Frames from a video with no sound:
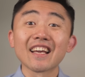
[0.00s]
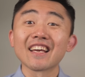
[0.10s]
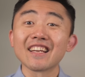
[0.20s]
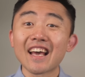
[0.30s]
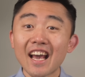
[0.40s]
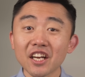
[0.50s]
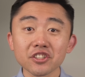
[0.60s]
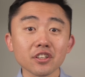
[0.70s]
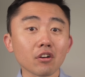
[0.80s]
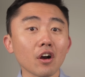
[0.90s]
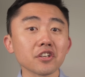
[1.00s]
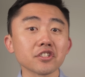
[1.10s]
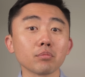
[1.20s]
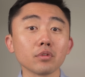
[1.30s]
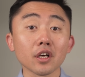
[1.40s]
can actually cross
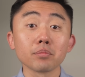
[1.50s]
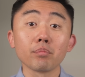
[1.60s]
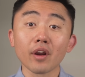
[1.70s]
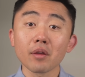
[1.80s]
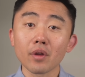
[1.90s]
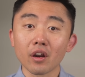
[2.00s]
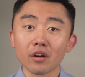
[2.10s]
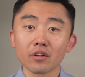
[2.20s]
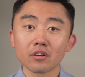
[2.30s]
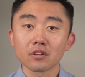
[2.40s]
the blood-brain barrier,